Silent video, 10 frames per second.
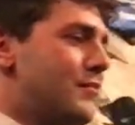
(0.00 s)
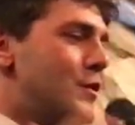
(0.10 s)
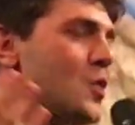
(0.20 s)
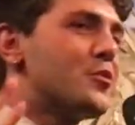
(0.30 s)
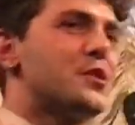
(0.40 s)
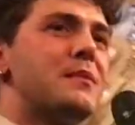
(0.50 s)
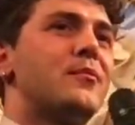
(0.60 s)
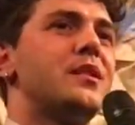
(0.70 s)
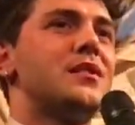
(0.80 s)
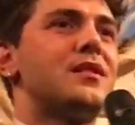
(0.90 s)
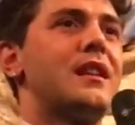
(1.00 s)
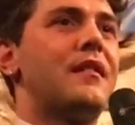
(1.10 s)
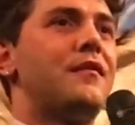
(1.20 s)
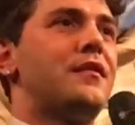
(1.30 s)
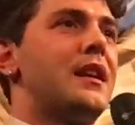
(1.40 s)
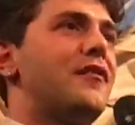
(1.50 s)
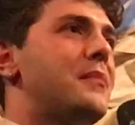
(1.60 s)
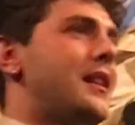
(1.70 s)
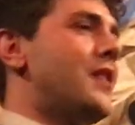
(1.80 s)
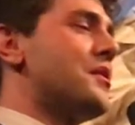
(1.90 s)
numerous memories that I've
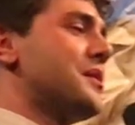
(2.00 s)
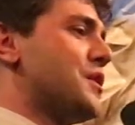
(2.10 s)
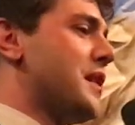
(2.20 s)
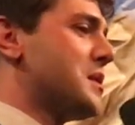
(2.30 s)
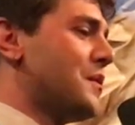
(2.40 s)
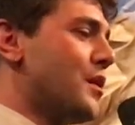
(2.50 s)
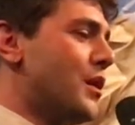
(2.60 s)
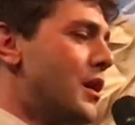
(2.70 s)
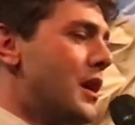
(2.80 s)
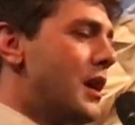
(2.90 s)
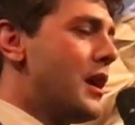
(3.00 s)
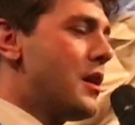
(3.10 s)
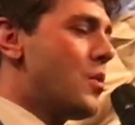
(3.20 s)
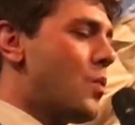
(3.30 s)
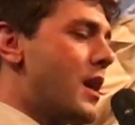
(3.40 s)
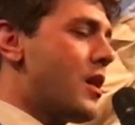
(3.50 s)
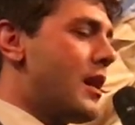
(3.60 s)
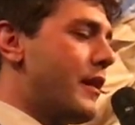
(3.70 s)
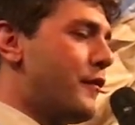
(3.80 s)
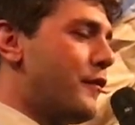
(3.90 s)
made here at this festival, where
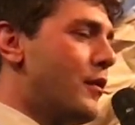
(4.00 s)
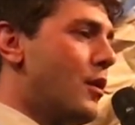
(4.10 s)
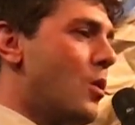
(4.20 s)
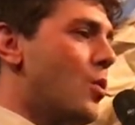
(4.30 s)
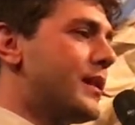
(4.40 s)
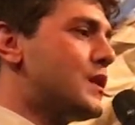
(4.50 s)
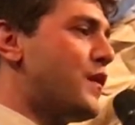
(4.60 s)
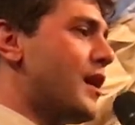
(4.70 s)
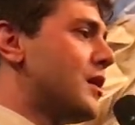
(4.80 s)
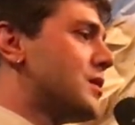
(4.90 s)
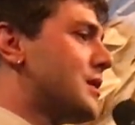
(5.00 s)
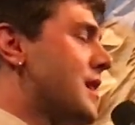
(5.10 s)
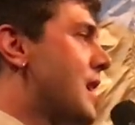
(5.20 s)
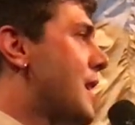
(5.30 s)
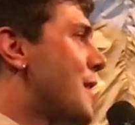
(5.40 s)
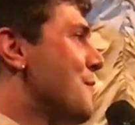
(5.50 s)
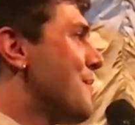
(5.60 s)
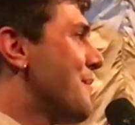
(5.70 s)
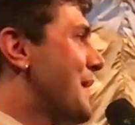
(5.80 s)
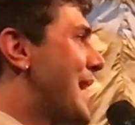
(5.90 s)
I've always felt
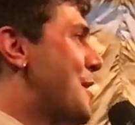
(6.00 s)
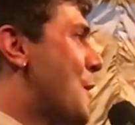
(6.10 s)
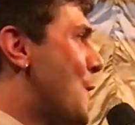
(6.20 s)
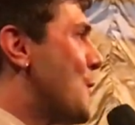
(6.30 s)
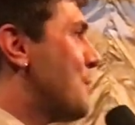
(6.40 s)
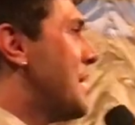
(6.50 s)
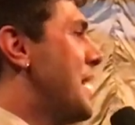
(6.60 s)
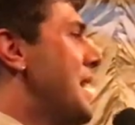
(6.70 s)
at home.